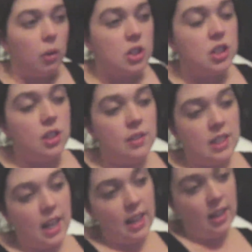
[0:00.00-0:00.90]
Question of the
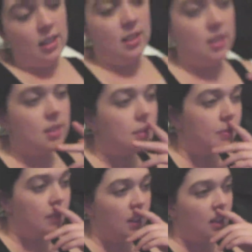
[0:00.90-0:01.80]
day is,
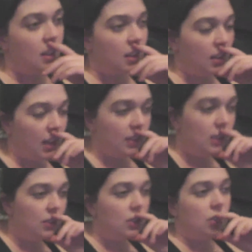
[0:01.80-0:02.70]

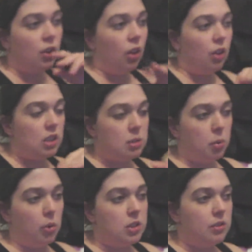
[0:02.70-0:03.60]
even if you're not a
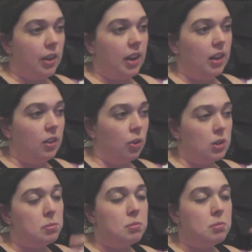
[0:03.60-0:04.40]
sports fan, or